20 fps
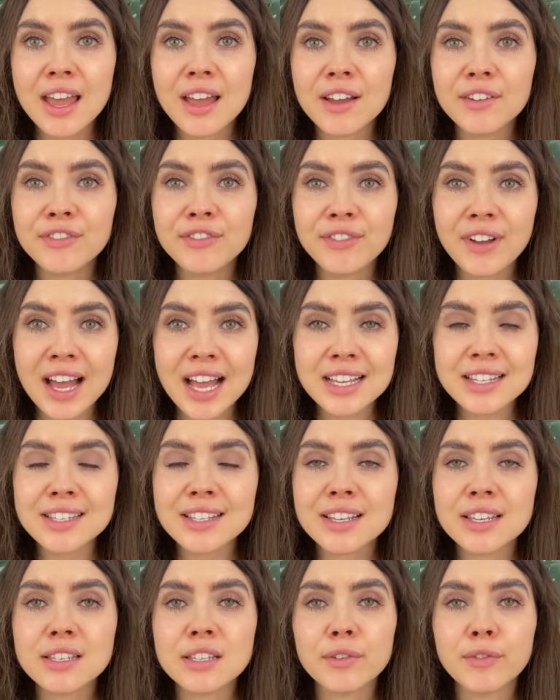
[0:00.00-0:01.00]
A
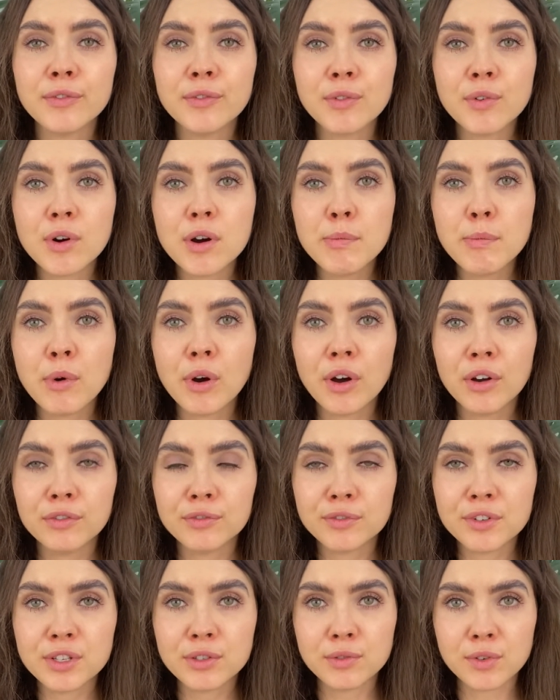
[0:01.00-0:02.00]
fast is a form of
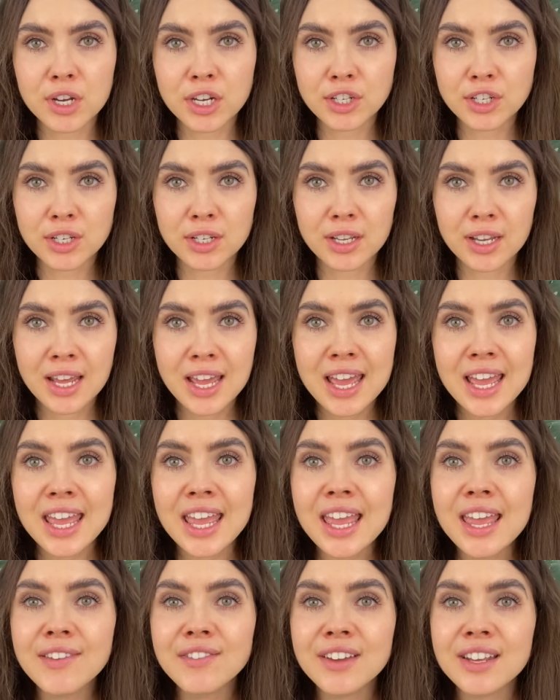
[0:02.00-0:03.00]
restriction
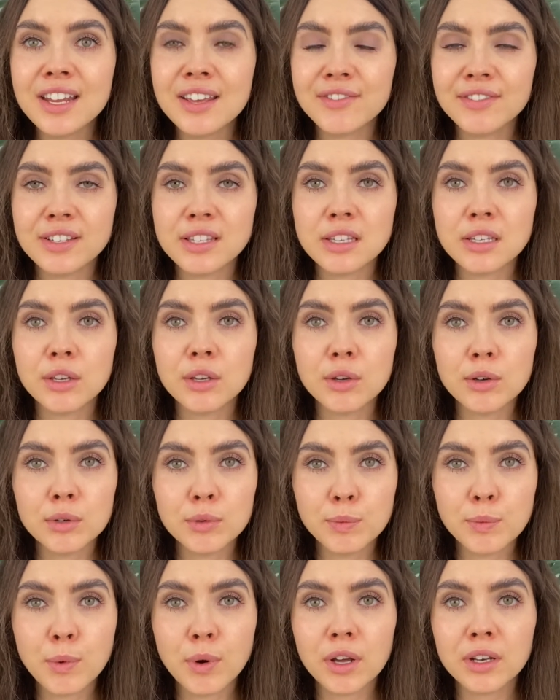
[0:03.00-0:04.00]
even if it's a
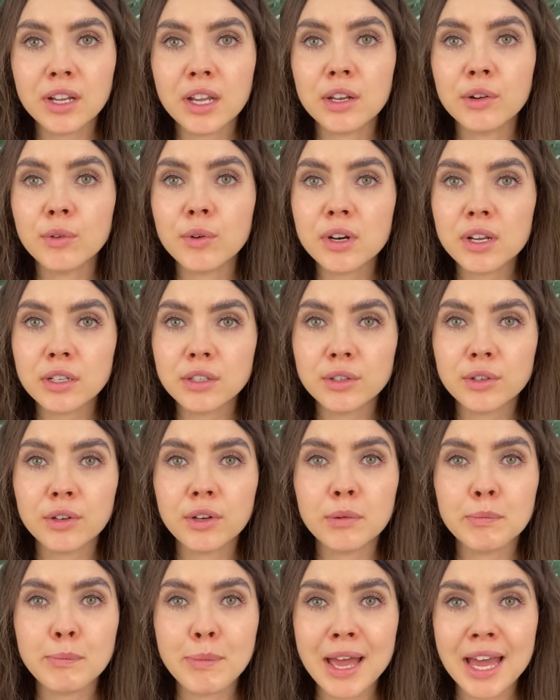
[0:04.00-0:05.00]
good one, in order to
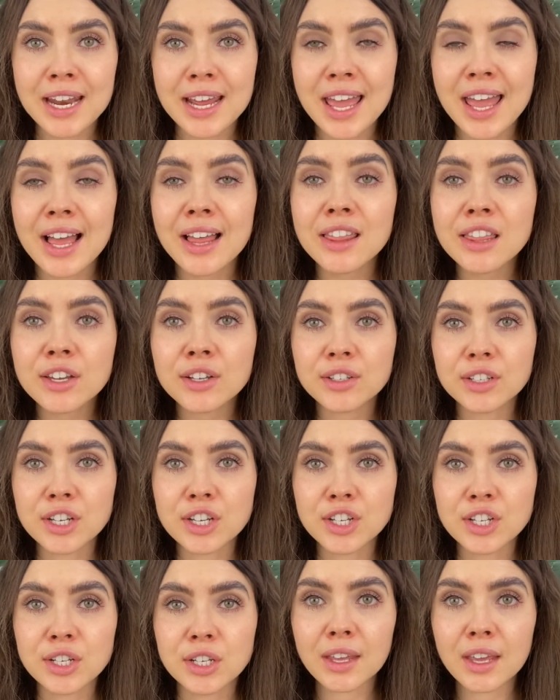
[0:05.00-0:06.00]
combat a health
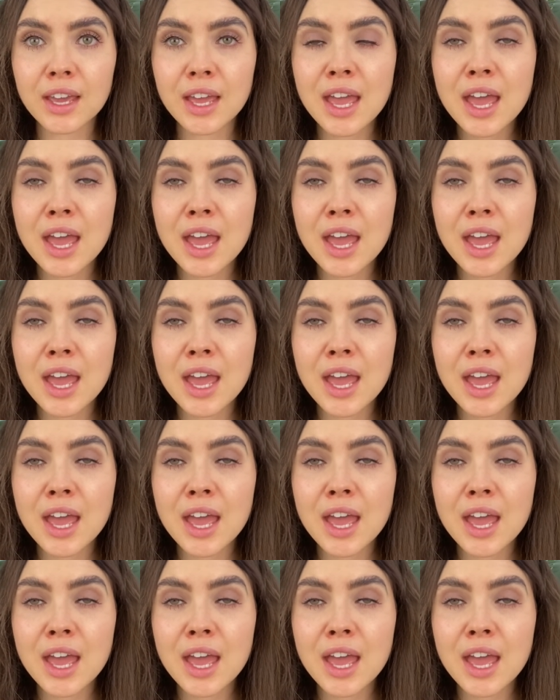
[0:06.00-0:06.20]
condition.